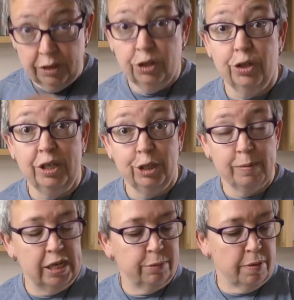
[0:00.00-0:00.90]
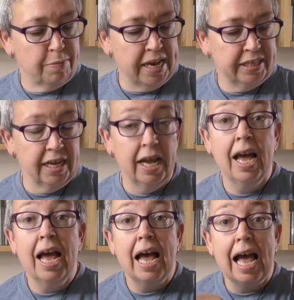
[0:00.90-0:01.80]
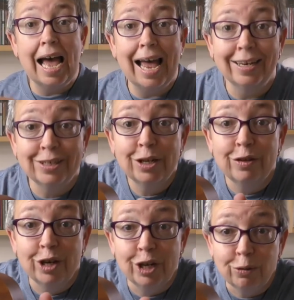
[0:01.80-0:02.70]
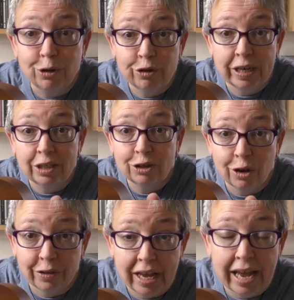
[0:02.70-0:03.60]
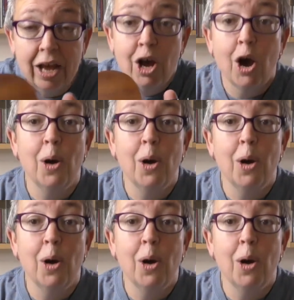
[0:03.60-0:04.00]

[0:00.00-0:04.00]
certainly smells a bit better and the new strings are on there.